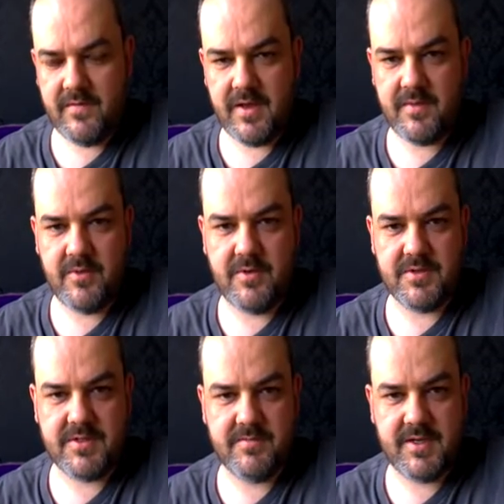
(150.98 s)
flame
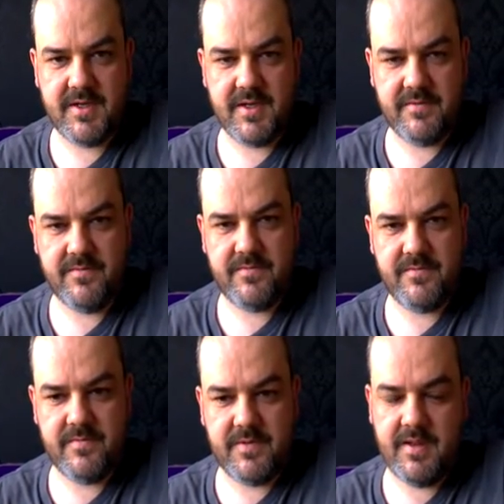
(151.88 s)
wars can be kind of
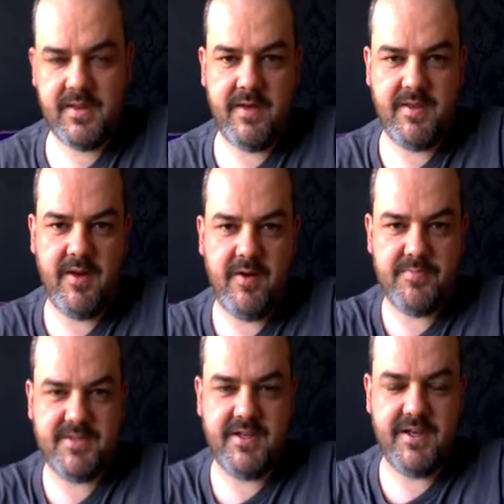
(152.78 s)
they have their
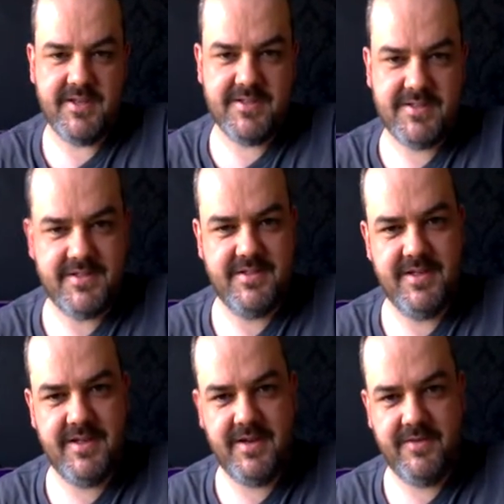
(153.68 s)
upsides because
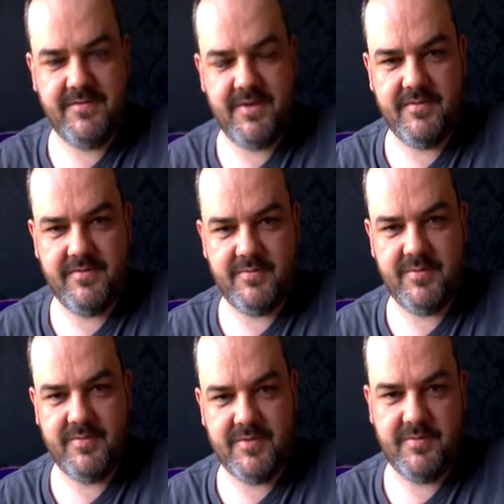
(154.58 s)
they're kind of fun for
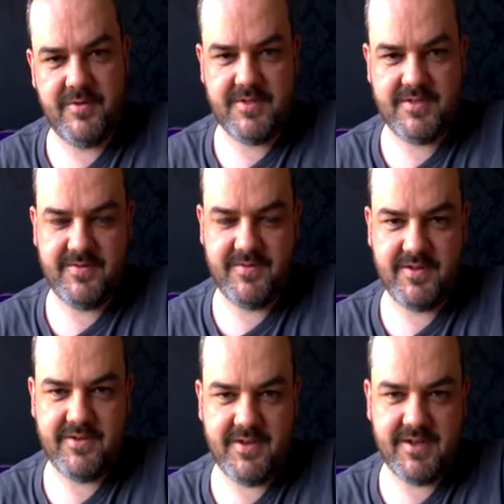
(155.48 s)
people to watch if
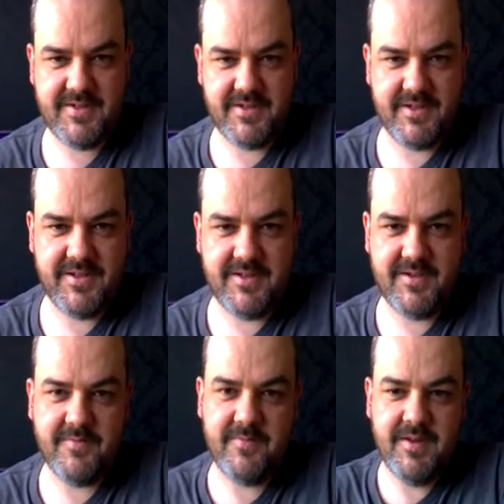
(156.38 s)
they're not actually
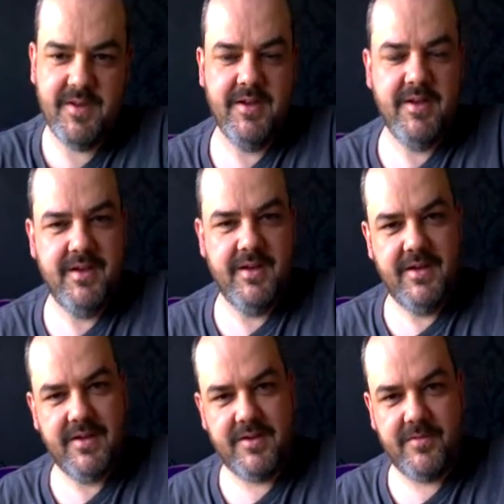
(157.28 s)

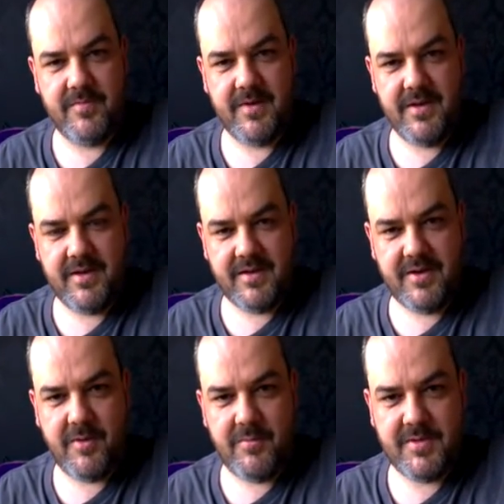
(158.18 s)
com- com- uh,
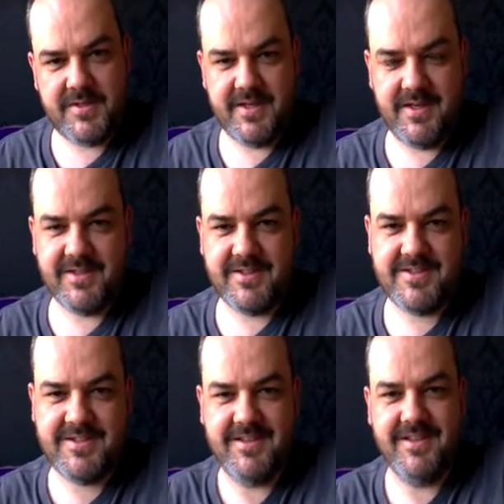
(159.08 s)

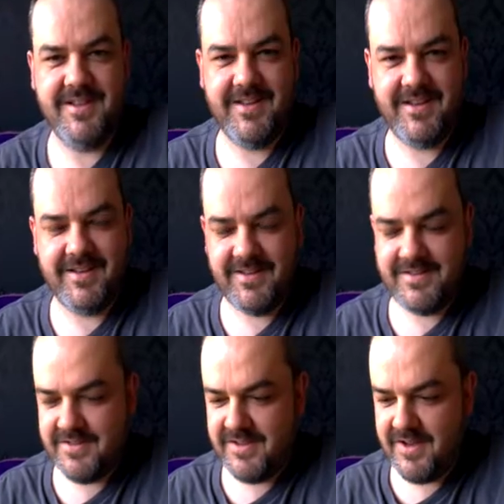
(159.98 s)
in in
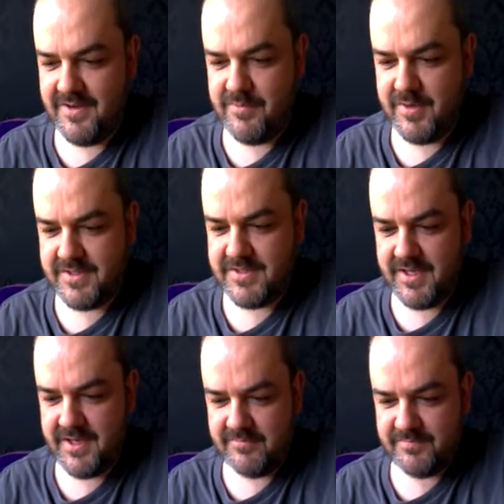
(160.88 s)
it. Uh, but
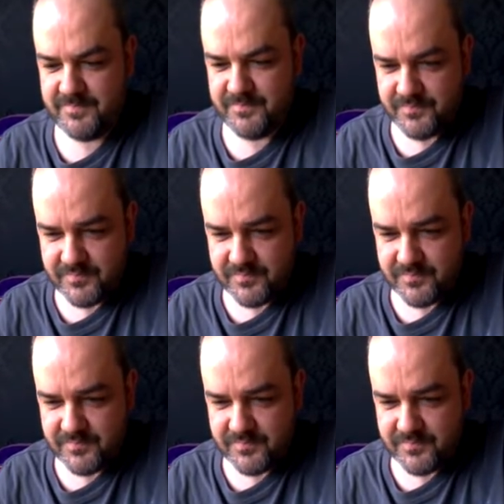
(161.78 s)
um,